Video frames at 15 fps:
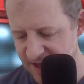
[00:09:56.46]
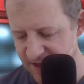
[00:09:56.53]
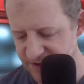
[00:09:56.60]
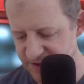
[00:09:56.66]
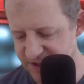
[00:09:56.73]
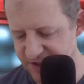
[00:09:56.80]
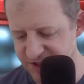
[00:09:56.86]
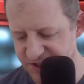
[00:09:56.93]

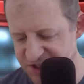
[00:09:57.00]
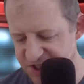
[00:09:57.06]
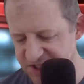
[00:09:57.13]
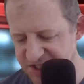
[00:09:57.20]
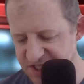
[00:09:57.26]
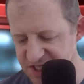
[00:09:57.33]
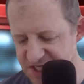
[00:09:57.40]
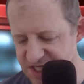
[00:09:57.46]
There's
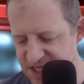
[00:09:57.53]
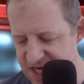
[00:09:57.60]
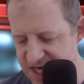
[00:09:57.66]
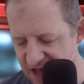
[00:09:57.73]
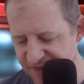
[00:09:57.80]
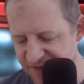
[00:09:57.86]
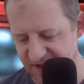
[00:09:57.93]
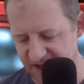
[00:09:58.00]
just
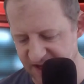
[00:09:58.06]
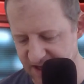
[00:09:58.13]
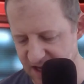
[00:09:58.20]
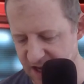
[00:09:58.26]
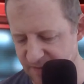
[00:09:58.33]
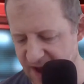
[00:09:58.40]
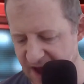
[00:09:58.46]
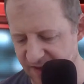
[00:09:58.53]
nothing
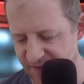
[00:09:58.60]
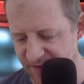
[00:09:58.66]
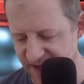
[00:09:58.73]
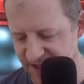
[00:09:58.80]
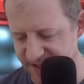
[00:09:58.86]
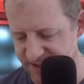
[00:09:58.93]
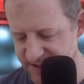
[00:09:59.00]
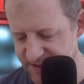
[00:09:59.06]
about
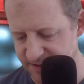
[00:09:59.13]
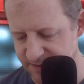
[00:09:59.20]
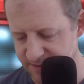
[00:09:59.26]
this